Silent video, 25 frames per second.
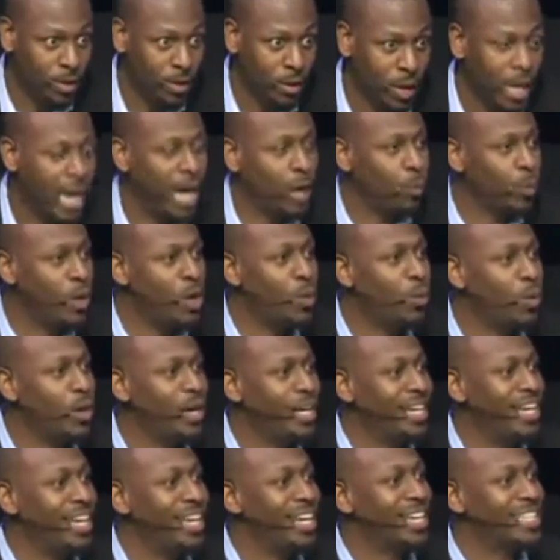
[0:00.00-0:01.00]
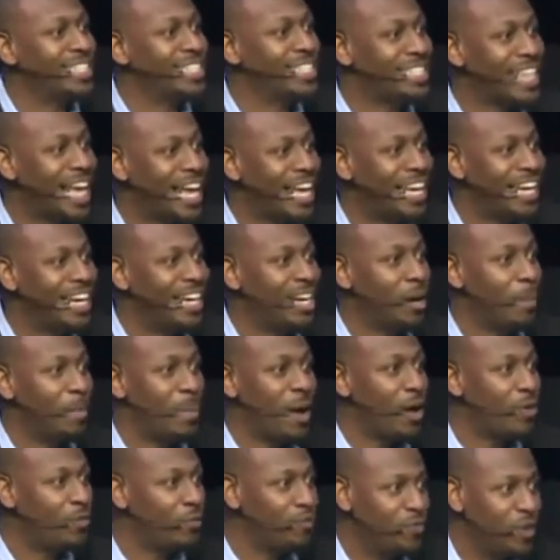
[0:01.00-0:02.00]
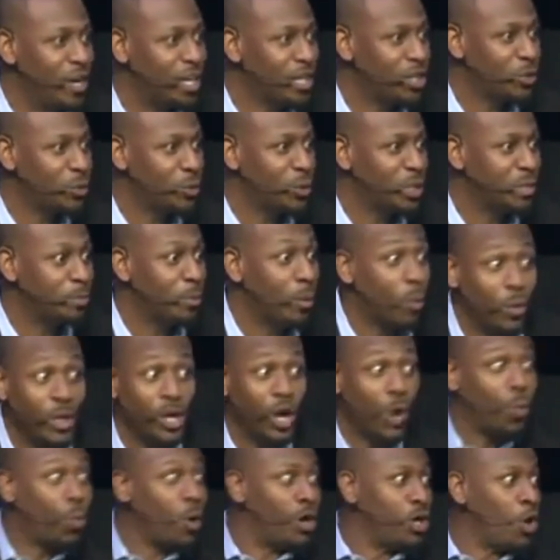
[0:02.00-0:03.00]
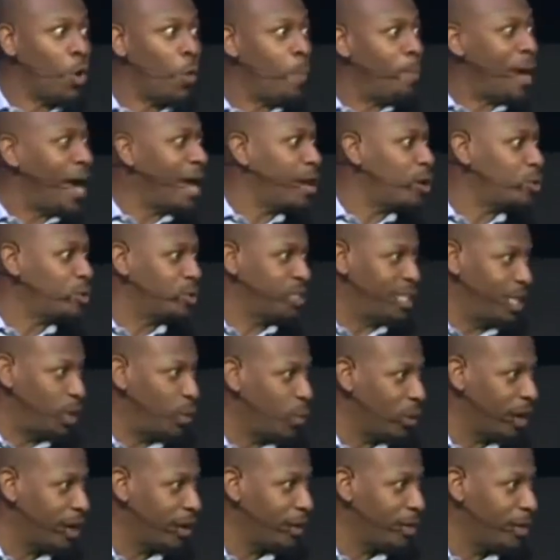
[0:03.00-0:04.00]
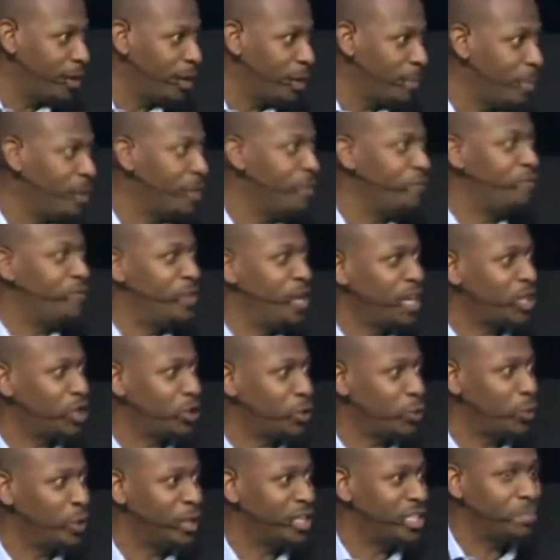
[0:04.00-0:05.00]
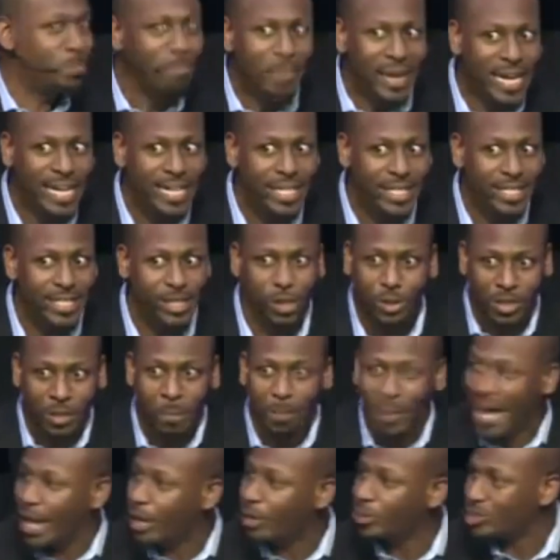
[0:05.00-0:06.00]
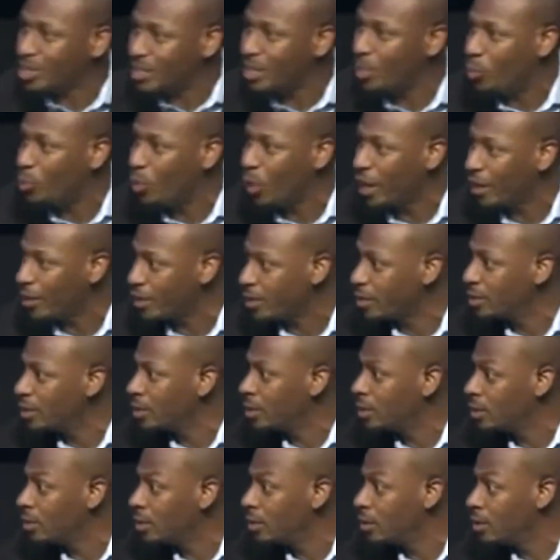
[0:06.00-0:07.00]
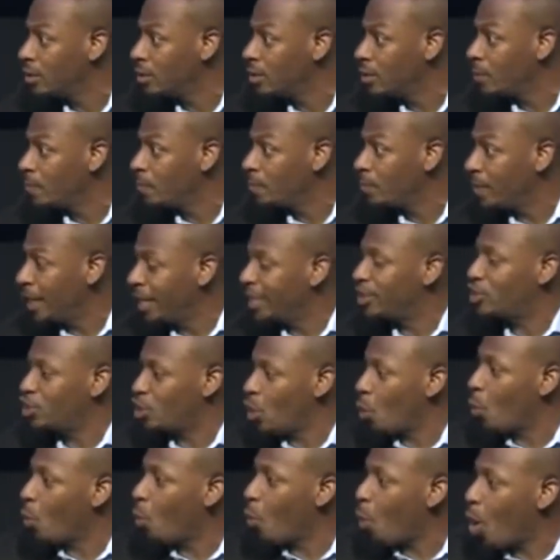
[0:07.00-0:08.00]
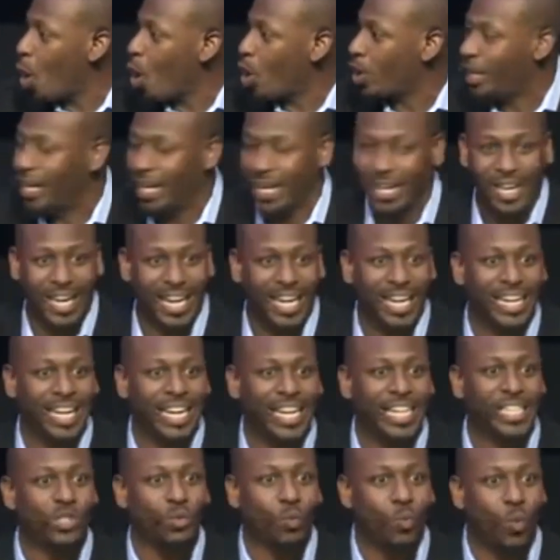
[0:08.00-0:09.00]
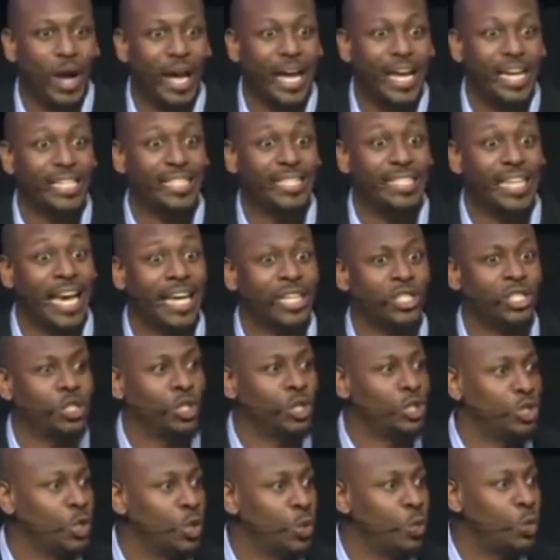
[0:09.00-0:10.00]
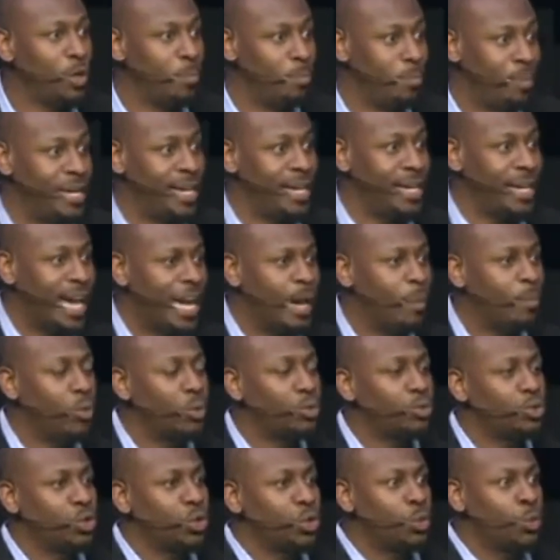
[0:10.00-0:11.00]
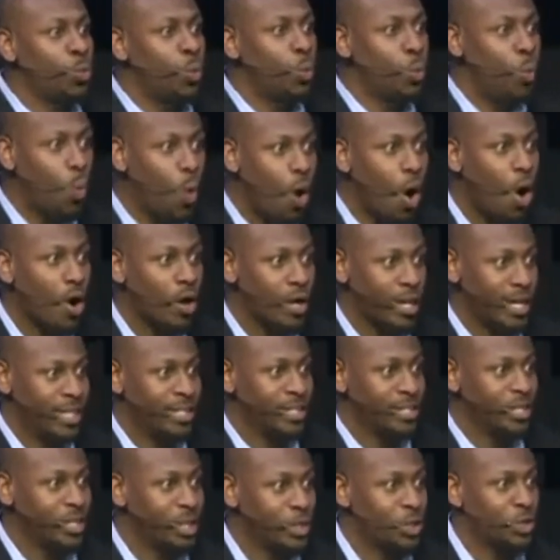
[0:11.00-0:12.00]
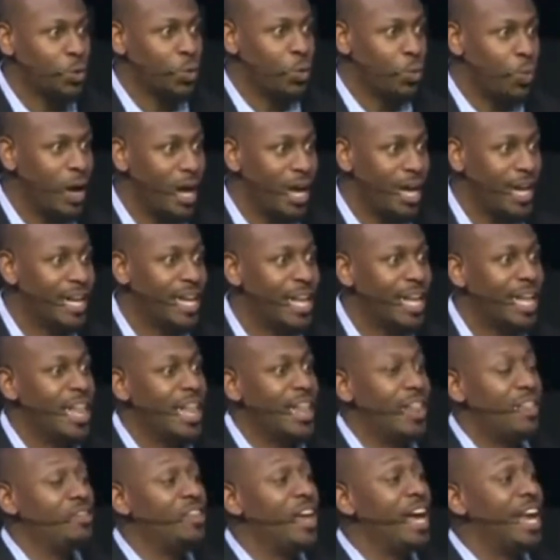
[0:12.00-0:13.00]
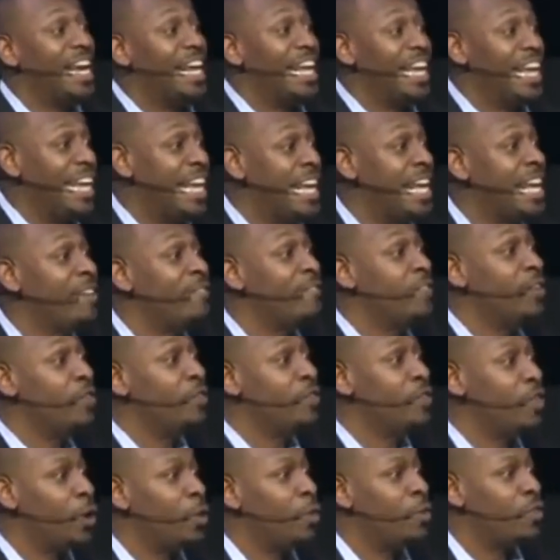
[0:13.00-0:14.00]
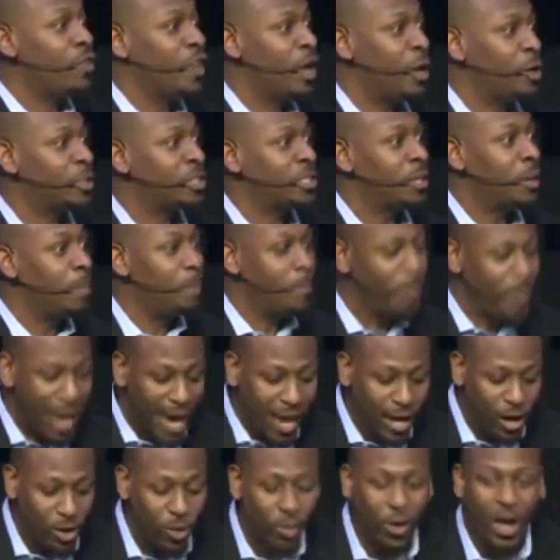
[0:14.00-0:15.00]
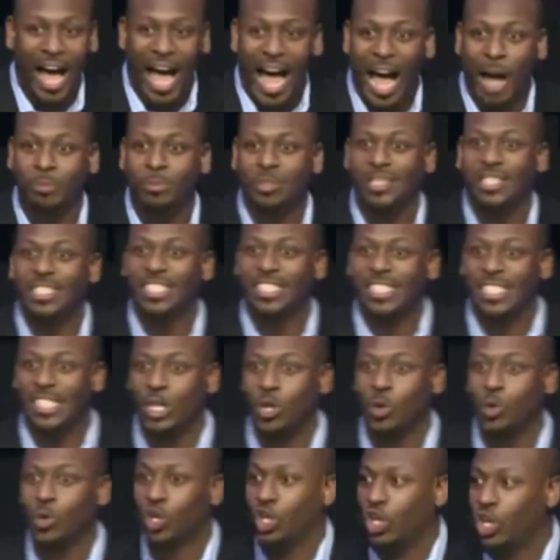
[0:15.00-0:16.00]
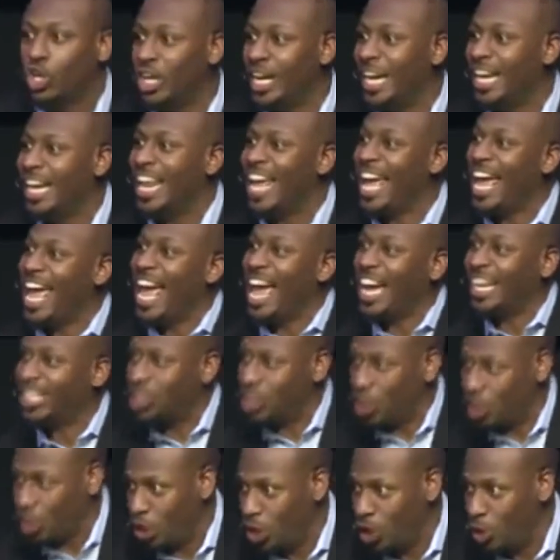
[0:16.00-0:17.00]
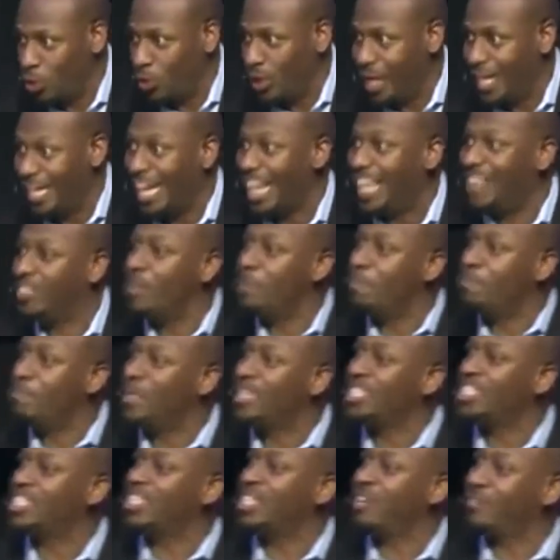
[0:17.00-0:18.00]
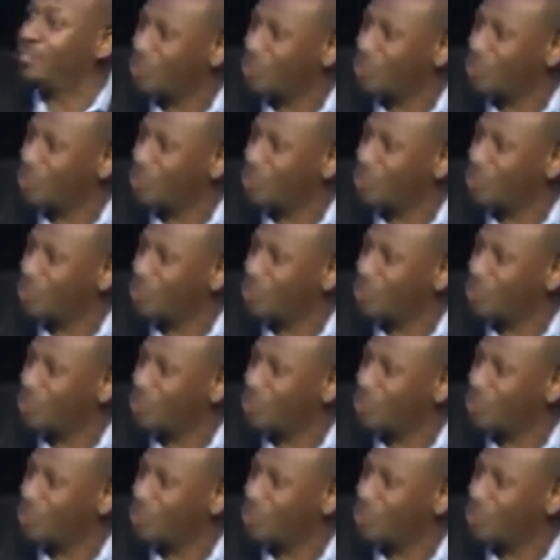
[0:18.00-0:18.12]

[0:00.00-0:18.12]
And we want to get excited about victories, but we don't want no battles anywhere. But victories means there's a battle somewhere. And so walking in his ways has to do with being able to walk in such a way that even though there's a battle, I'm still good at executing in the midst of a